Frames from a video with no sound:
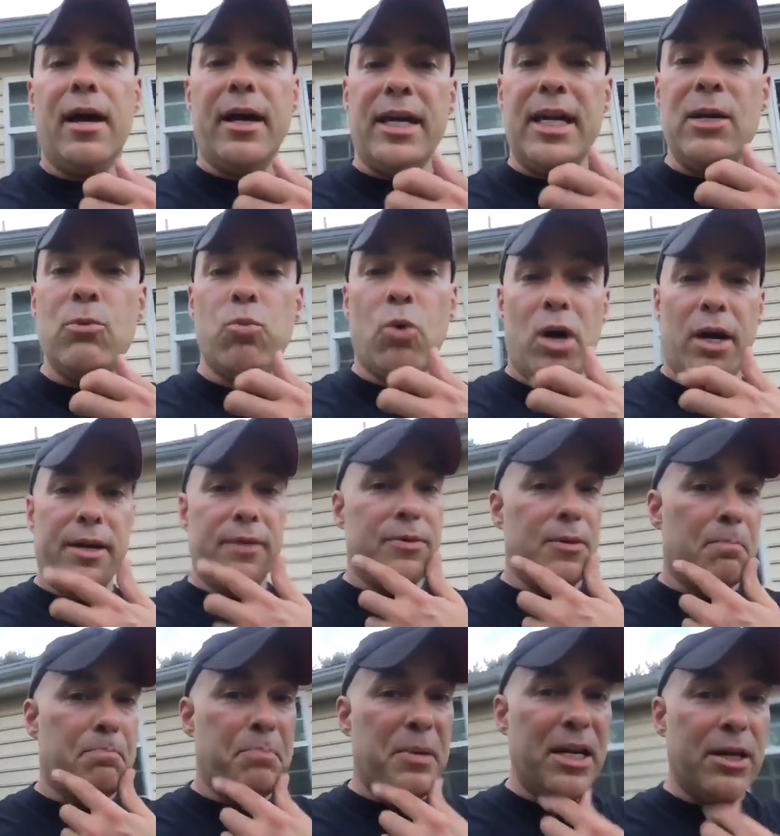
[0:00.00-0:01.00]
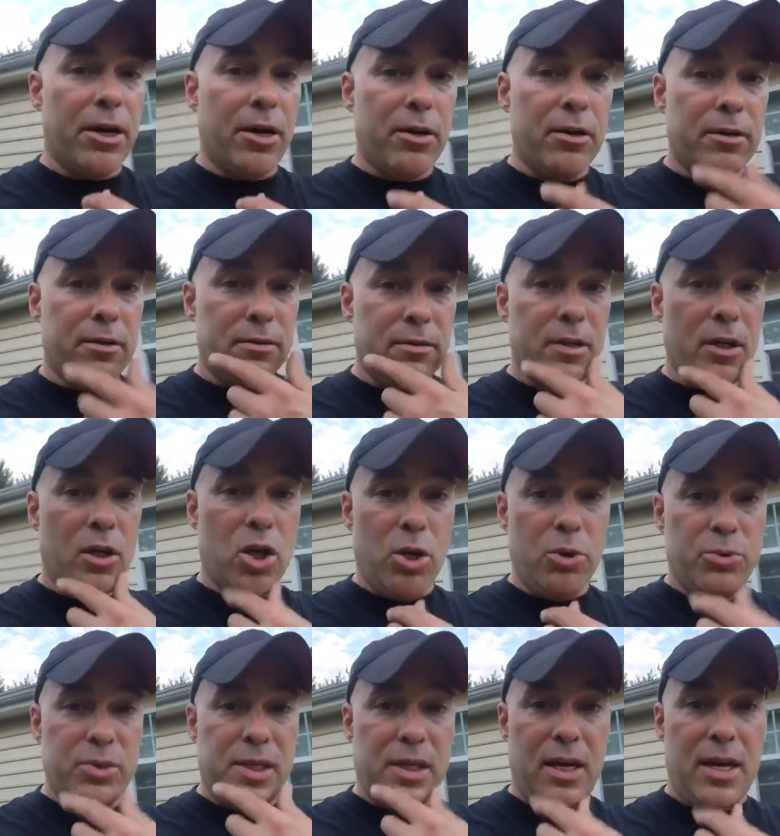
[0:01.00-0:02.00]
he wanted the beard, the
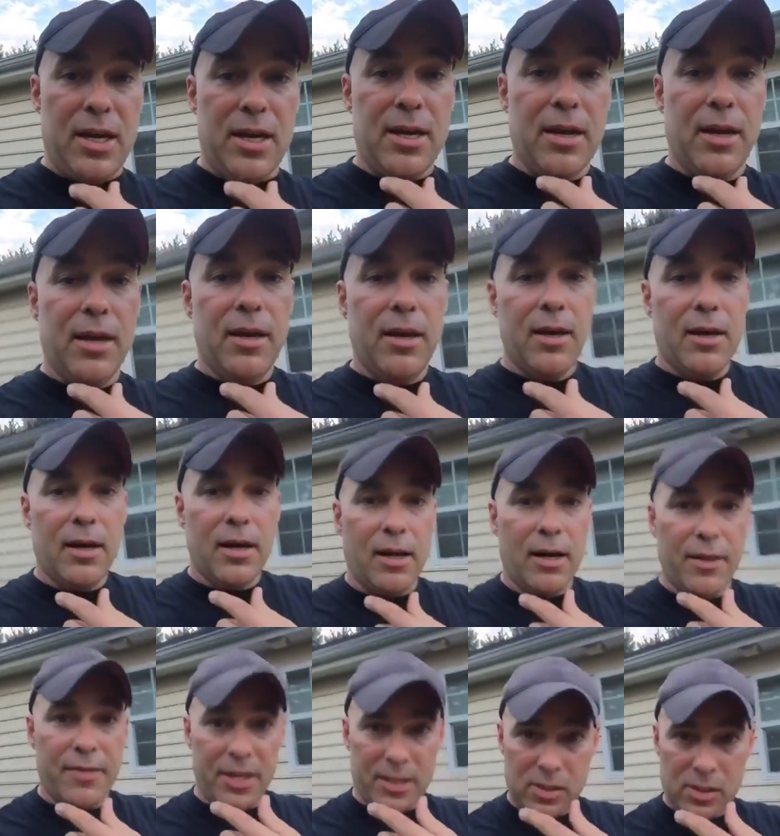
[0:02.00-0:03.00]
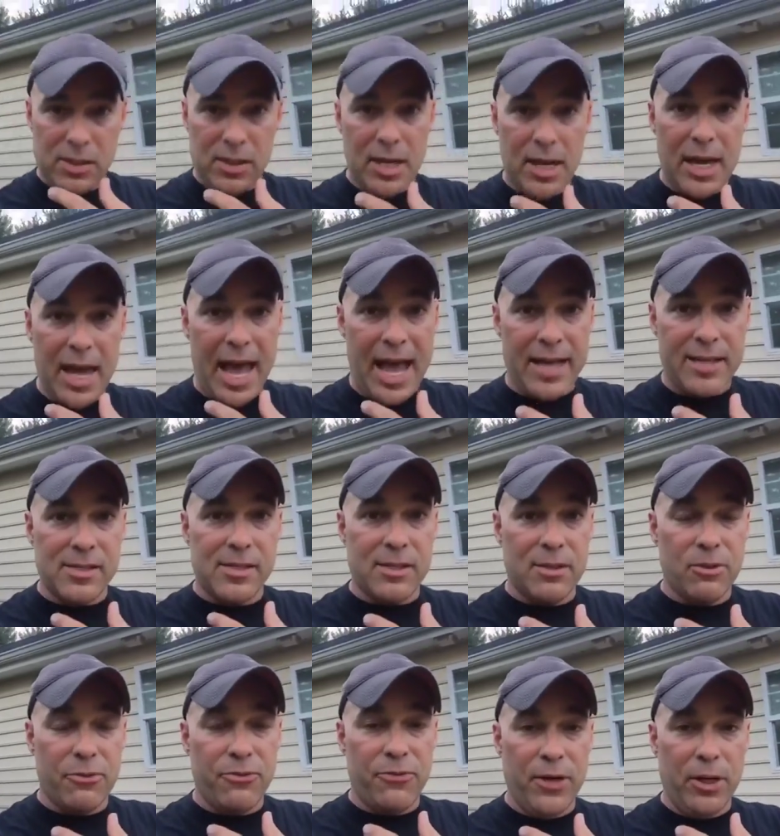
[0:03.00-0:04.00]
goatee that Sieg has
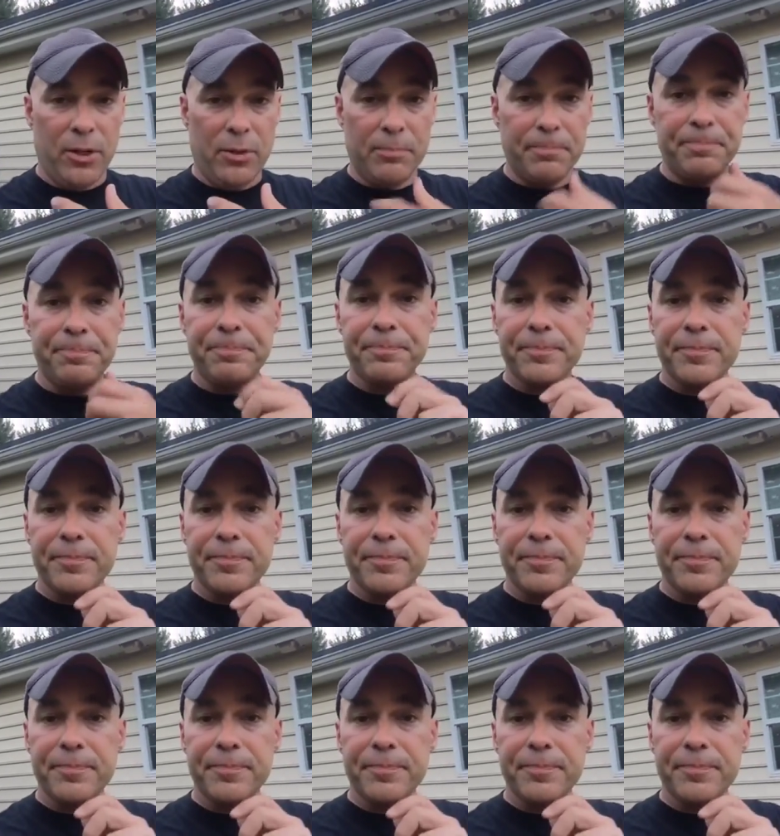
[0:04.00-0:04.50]
in the film.